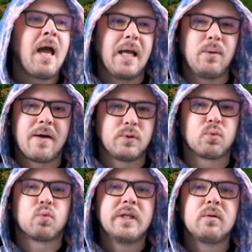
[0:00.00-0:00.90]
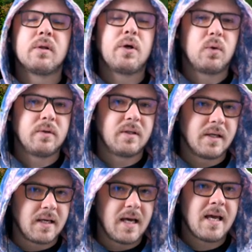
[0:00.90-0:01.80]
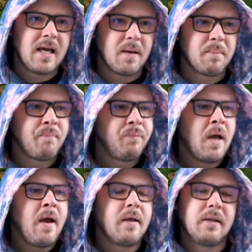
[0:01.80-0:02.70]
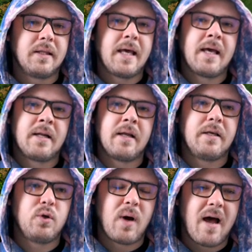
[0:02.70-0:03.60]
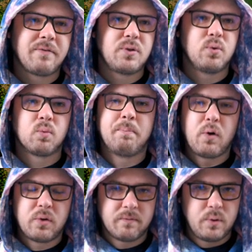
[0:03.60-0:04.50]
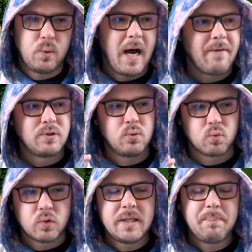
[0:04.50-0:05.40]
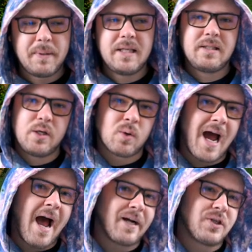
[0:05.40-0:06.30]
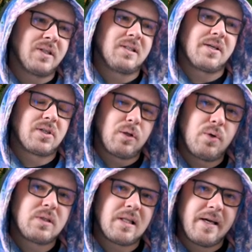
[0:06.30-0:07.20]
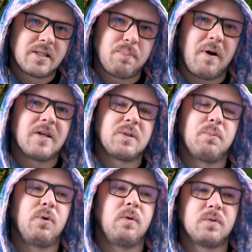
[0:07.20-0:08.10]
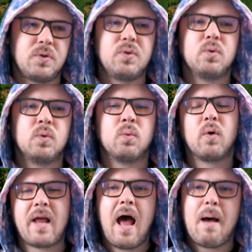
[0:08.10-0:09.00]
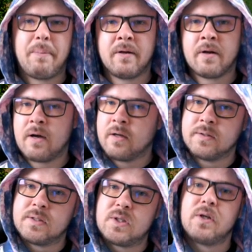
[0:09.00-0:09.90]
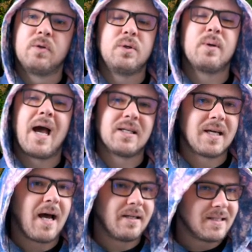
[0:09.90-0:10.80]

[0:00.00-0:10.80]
and you have to reload the game, then you have to, both of you have to repeat your actions as closely as possible to what happened until you guys got